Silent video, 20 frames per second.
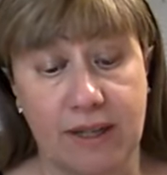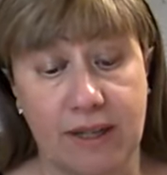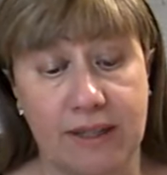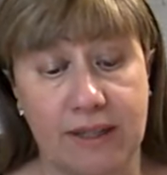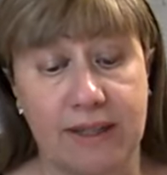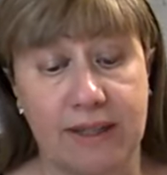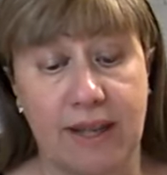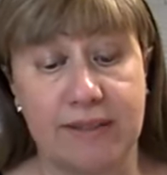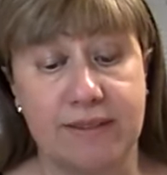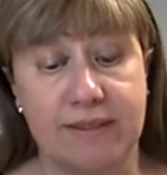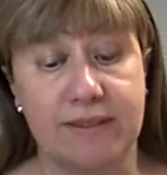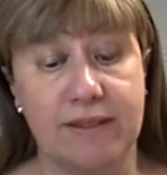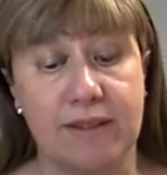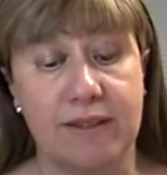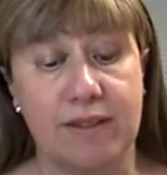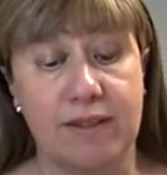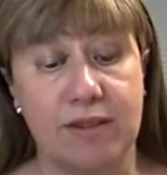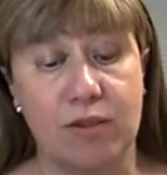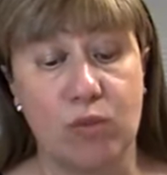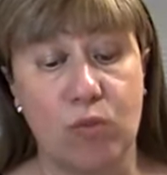that
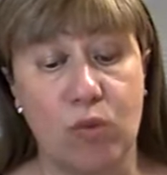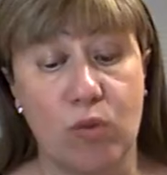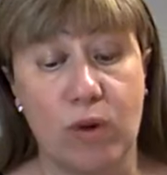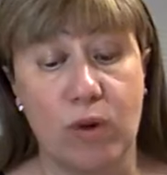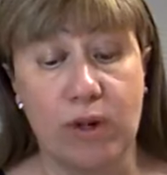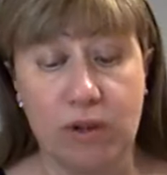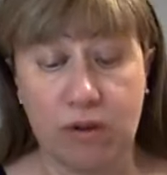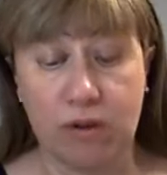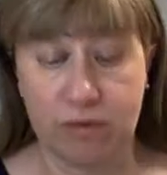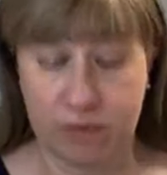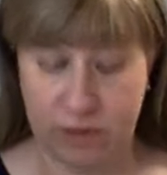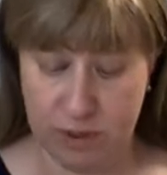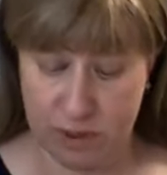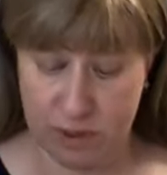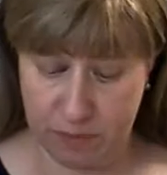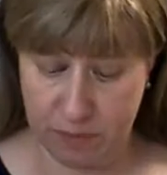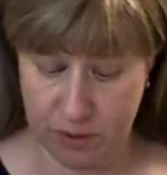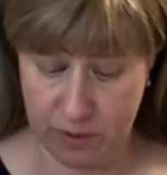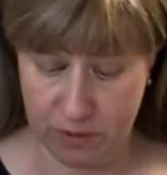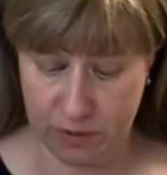the one of the
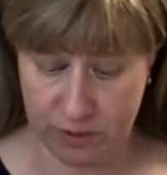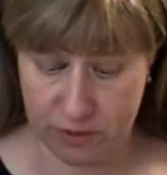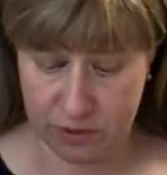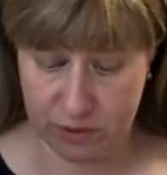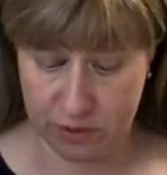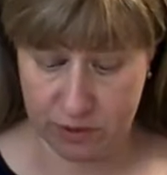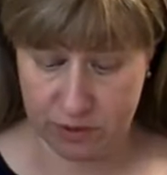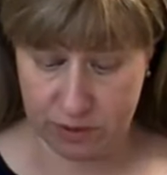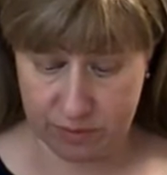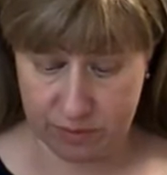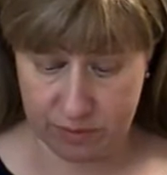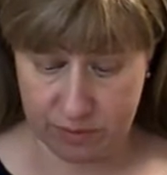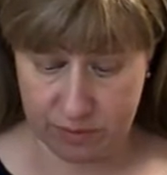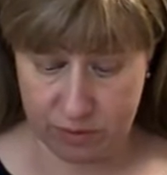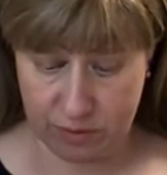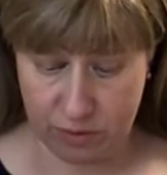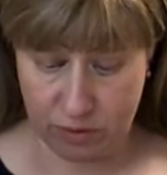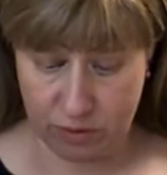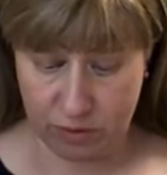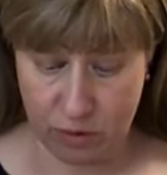spirits
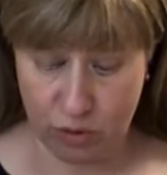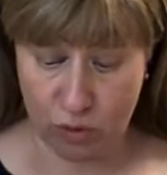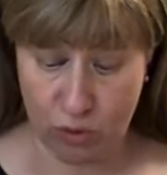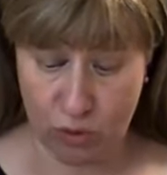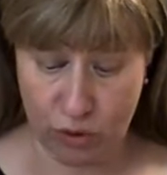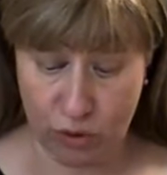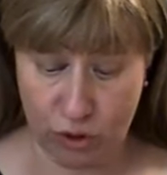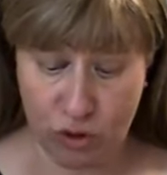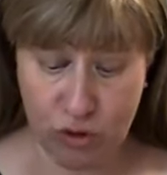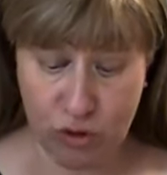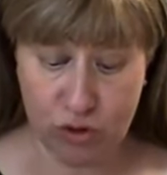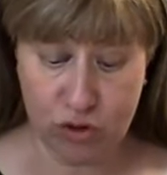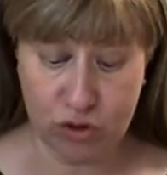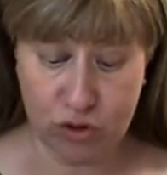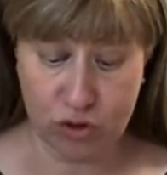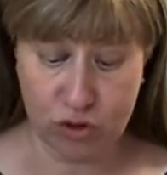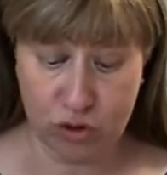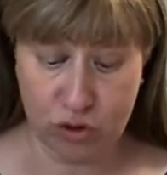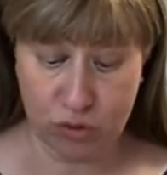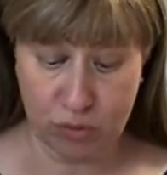who
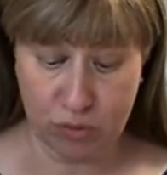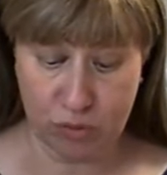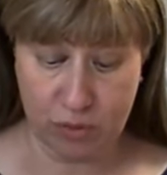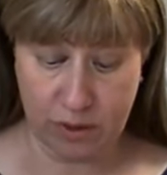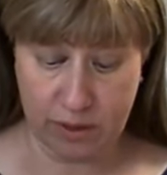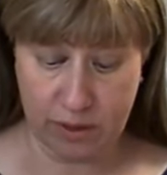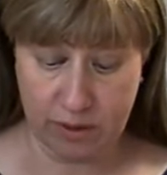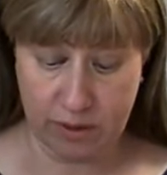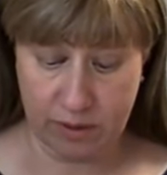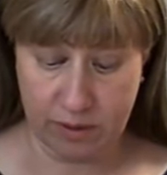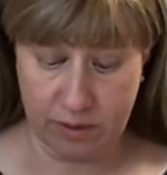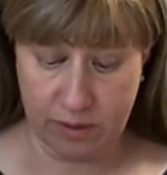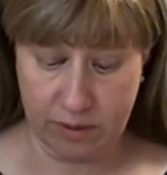used to be